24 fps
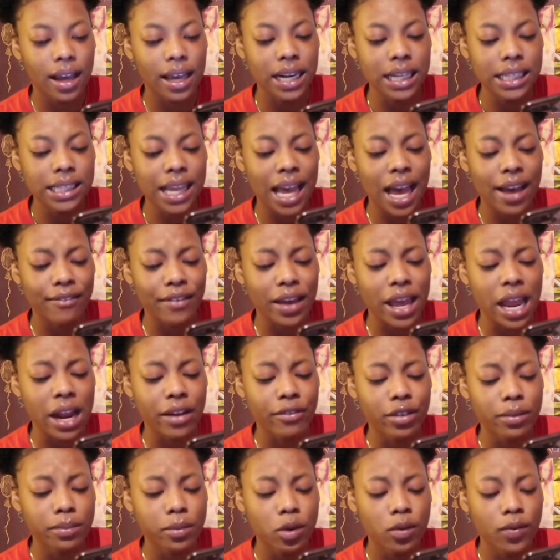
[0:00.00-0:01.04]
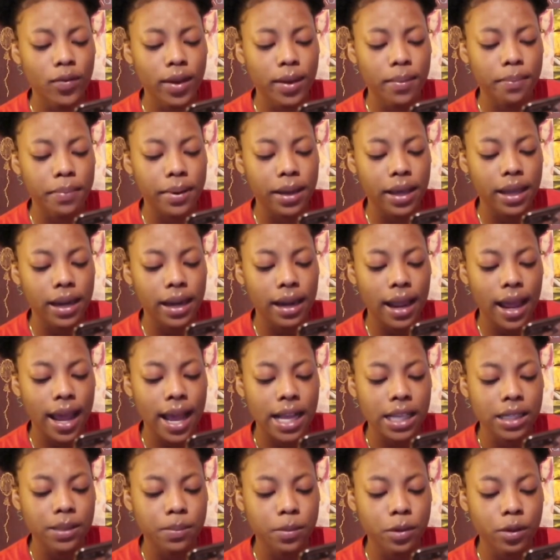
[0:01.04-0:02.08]
it doesn't have every movie, but it
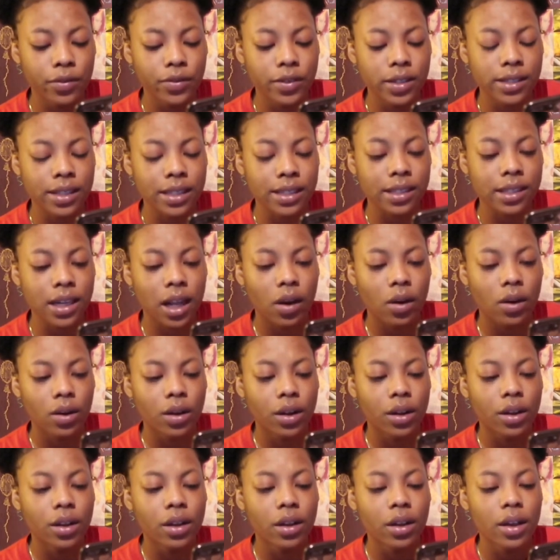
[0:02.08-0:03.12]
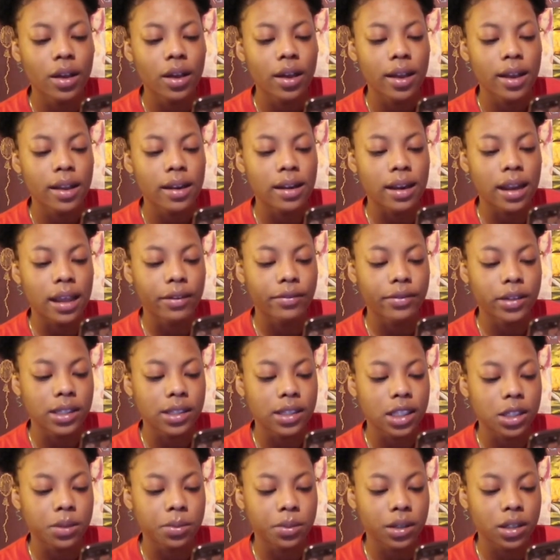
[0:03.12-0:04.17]
has movies that's not on
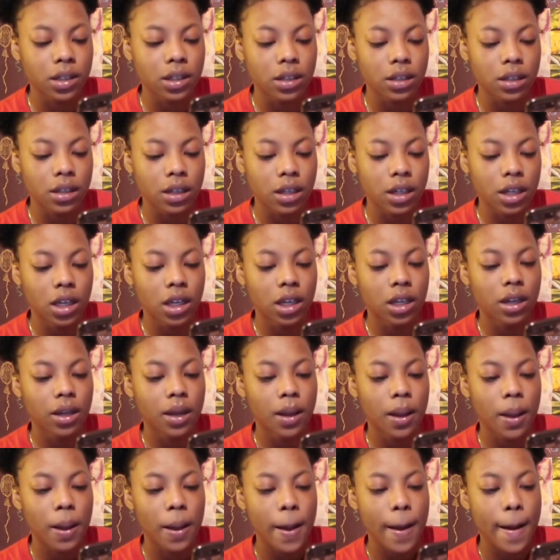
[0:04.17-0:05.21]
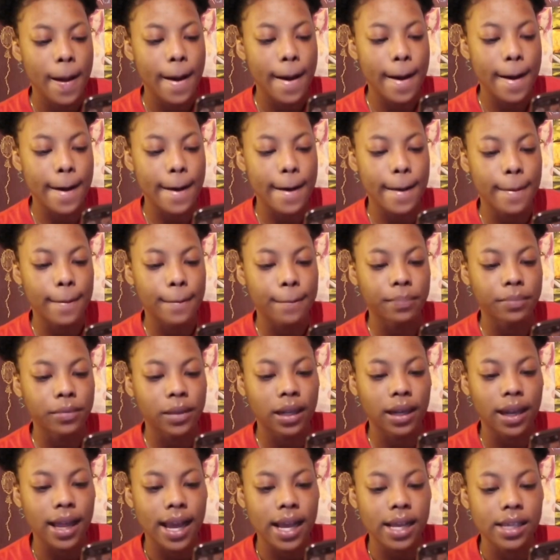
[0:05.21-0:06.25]
Netflix that's pretty good. Um,
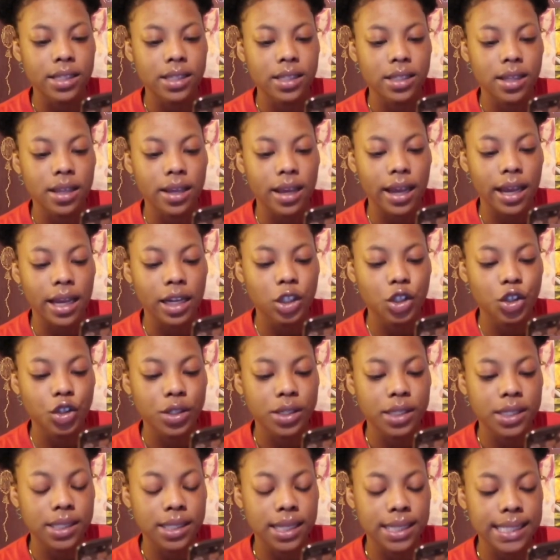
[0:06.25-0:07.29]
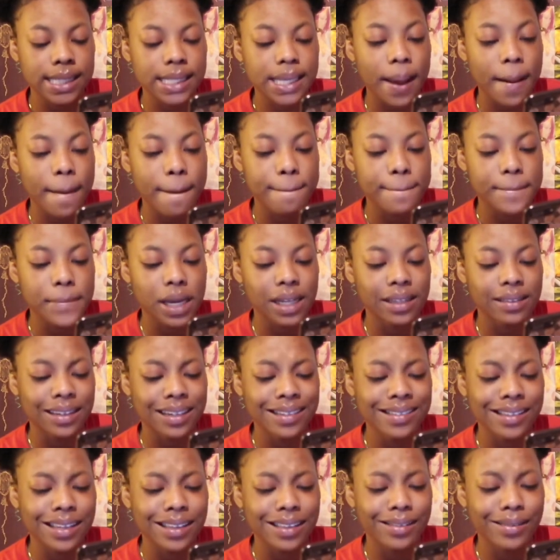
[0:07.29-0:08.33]
The Last Exorcism. Did
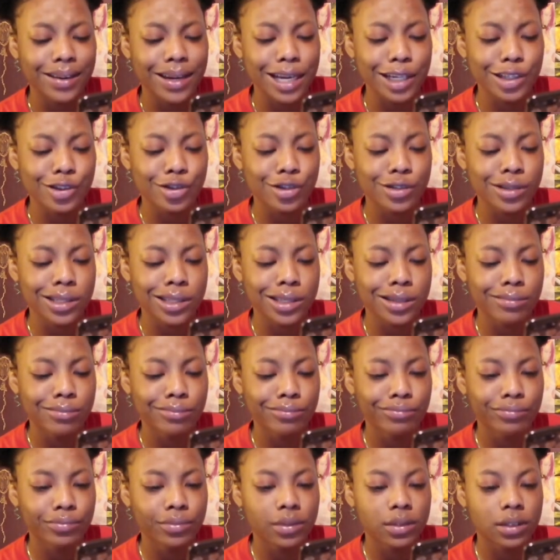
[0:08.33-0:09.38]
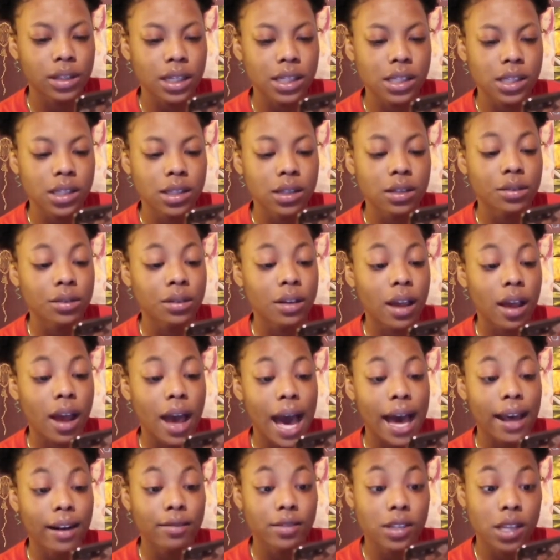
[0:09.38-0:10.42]
I say the right Exorcism? That's
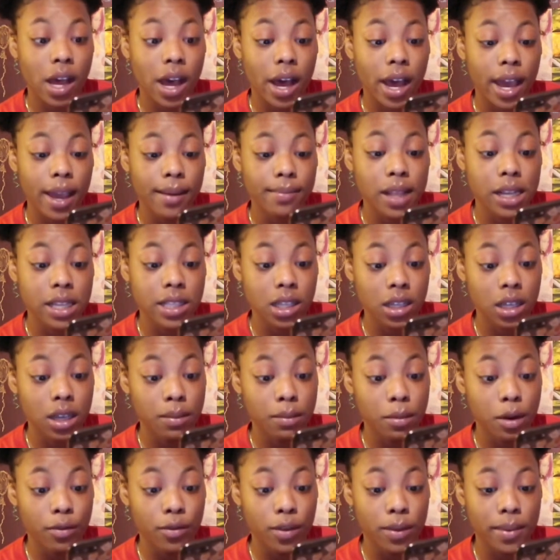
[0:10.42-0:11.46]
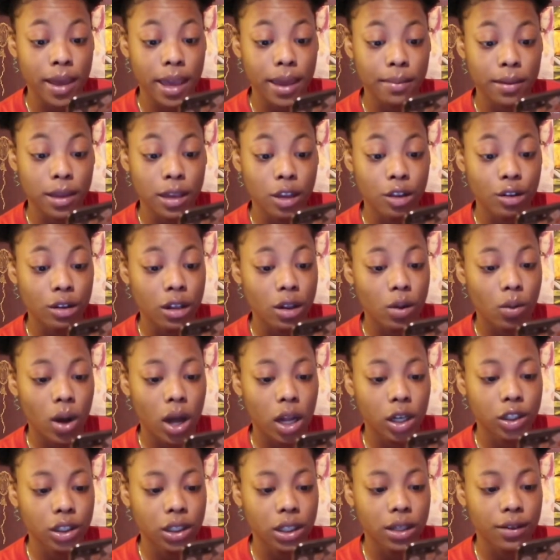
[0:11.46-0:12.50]
Out of Time. That's a good movie, baby. You need to
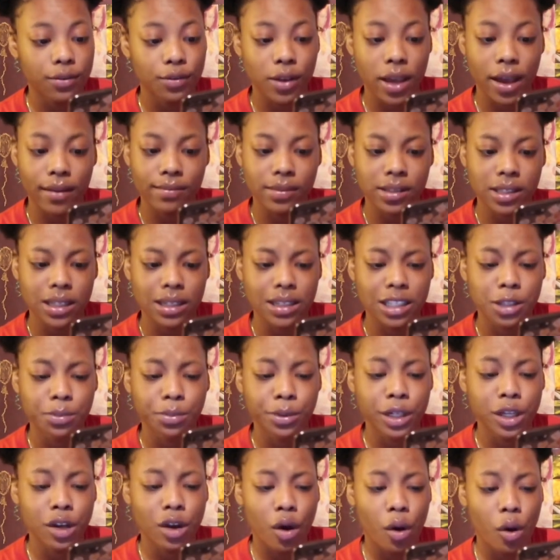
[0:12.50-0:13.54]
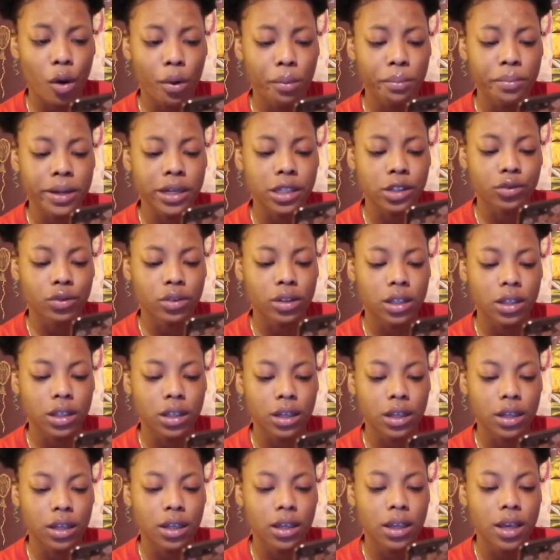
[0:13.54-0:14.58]
watch it if you haven't seen it. It's pretty old, but it's really
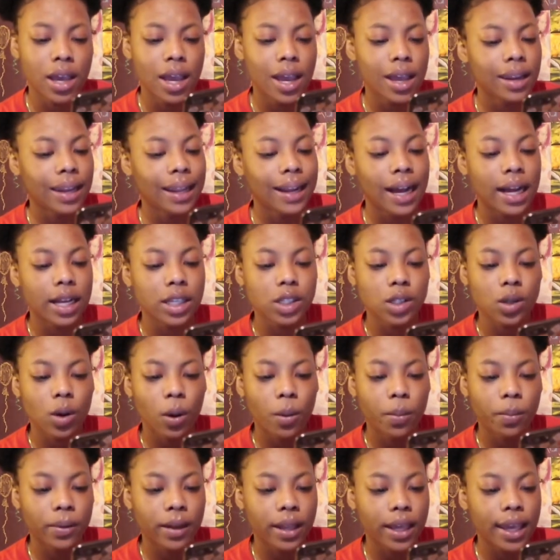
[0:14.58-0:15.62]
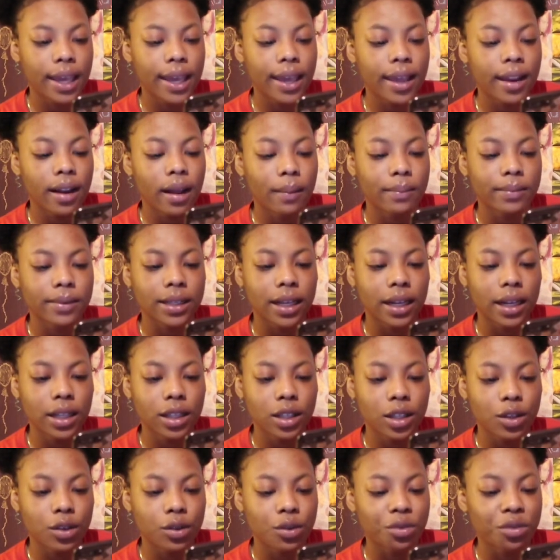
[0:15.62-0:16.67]
good. They got Soul Plane. I'm
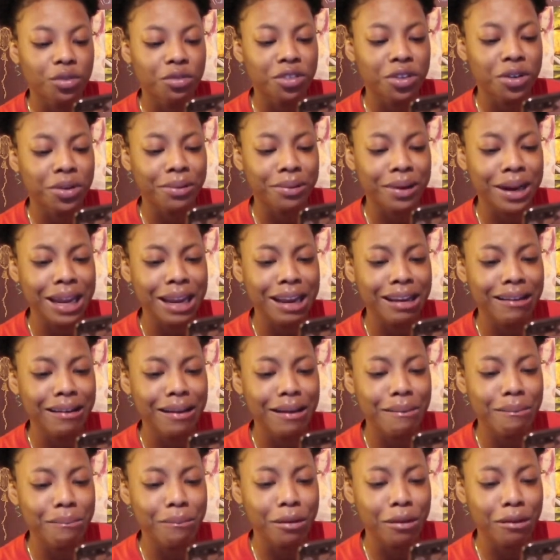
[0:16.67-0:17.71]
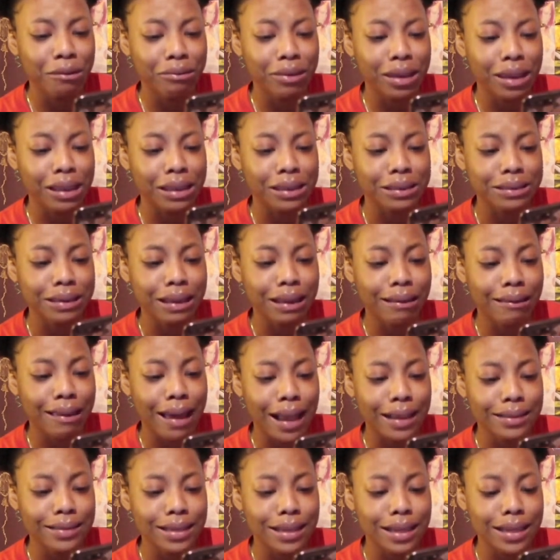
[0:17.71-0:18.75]
telling you, great movies,
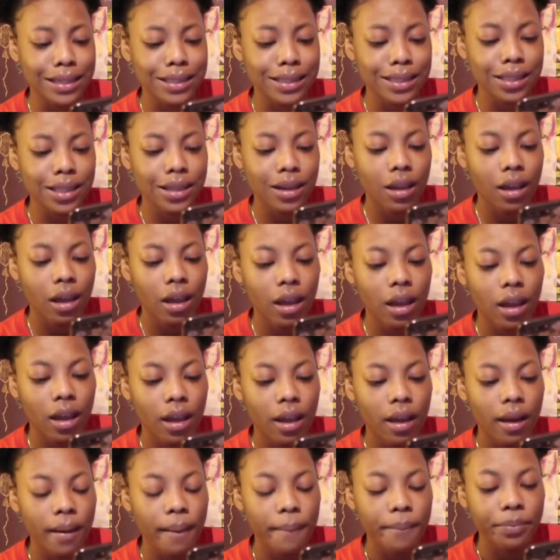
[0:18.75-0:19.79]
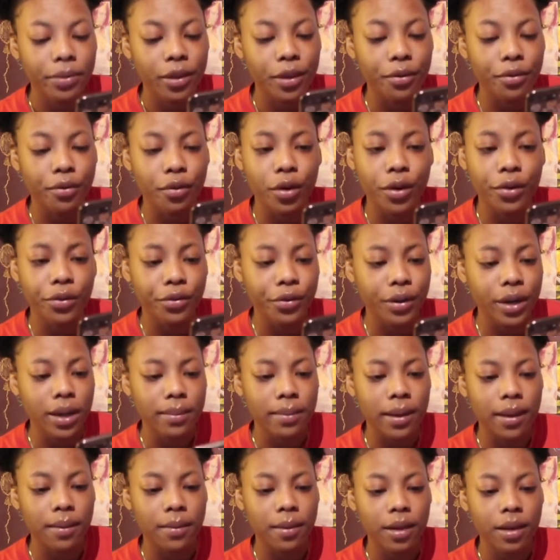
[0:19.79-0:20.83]
classics, for free,
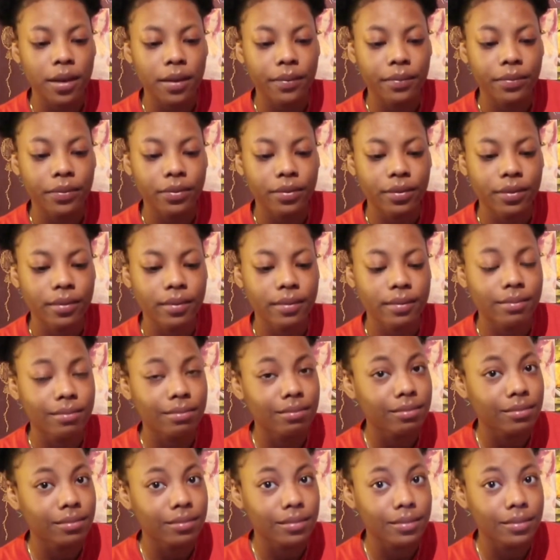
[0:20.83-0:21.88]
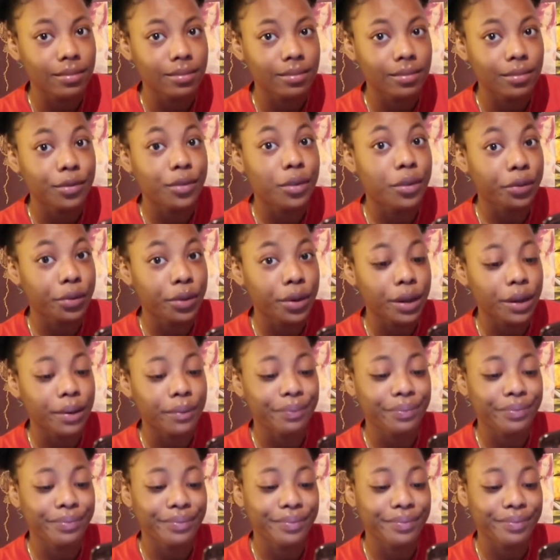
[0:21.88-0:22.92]
baby. For free.
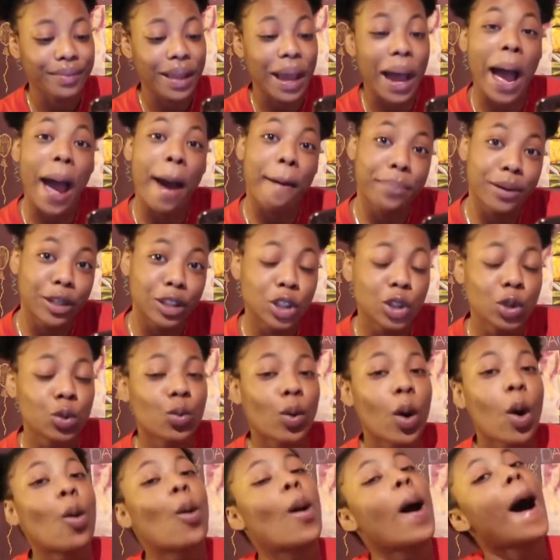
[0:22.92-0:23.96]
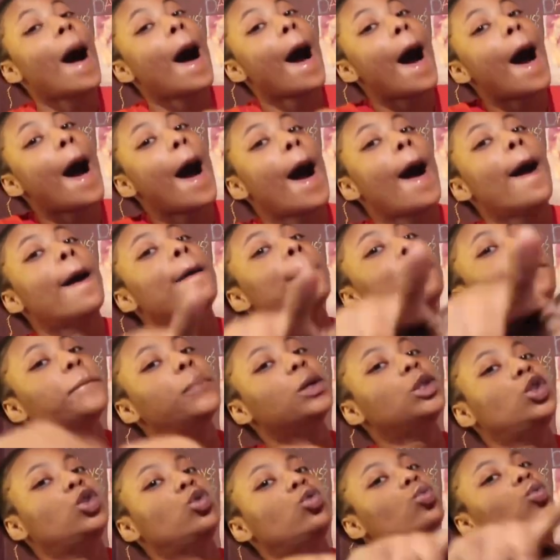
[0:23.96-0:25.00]
I put you on. I
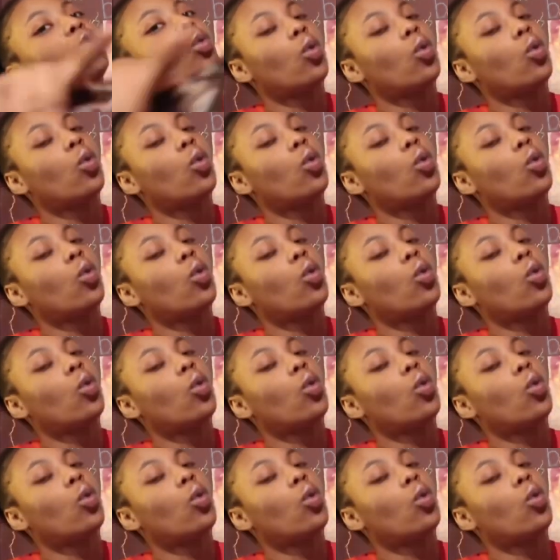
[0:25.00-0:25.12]
put you